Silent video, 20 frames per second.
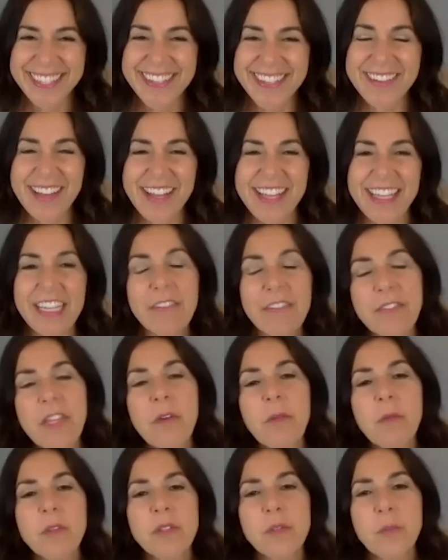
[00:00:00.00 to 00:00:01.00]
Okay. If
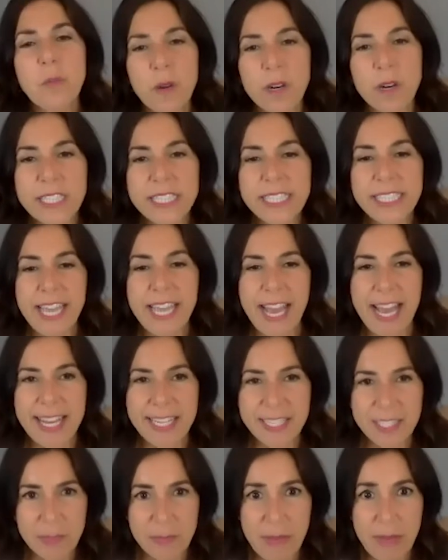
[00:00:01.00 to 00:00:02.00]
there was one
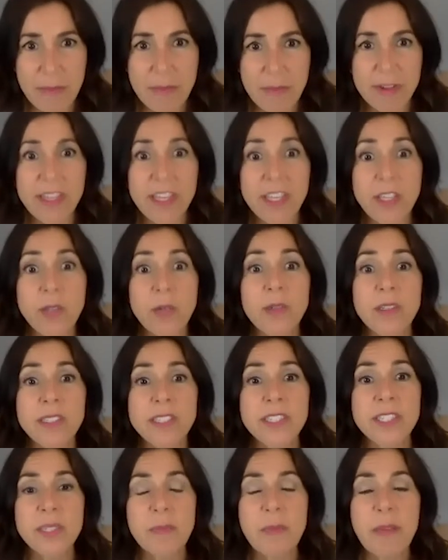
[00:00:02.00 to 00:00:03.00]
cast member that you
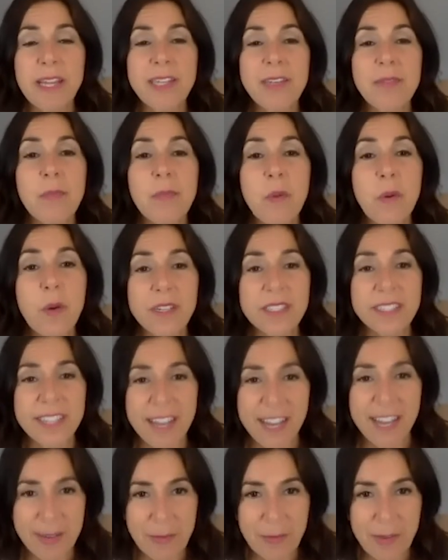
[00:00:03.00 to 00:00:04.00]
could spend more
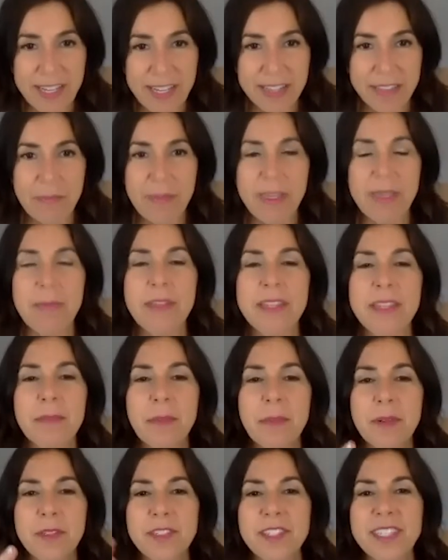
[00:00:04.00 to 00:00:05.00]
time with, maybe the
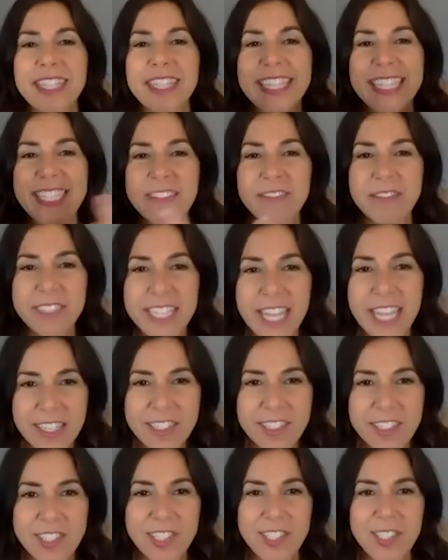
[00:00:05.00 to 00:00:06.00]
person lived
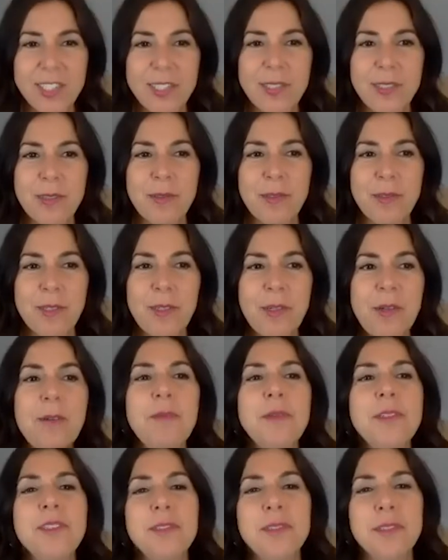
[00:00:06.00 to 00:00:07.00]
next to you, who
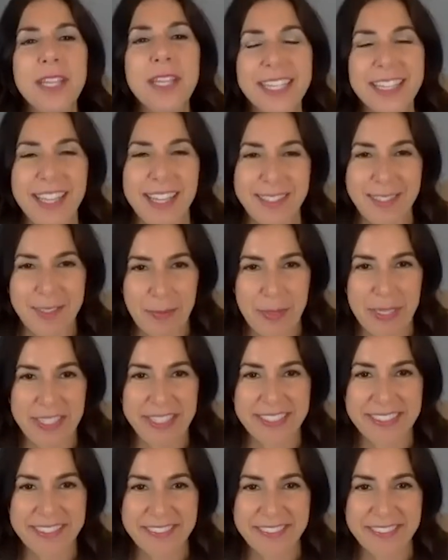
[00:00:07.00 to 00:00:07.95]
would you like that to be?